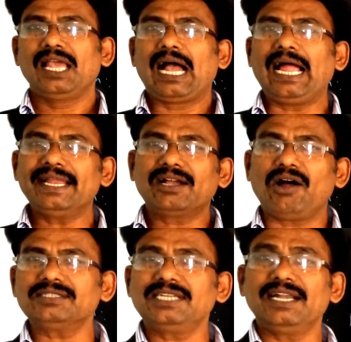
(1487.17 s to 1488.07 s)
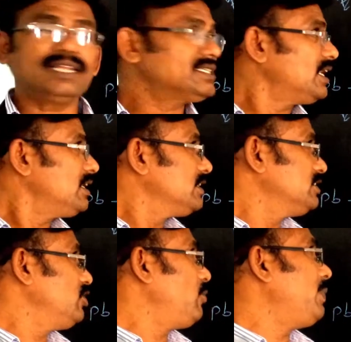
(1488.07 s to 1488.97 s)
And concentration
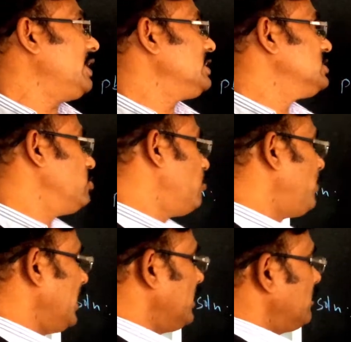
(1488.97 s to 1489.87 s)
0.05.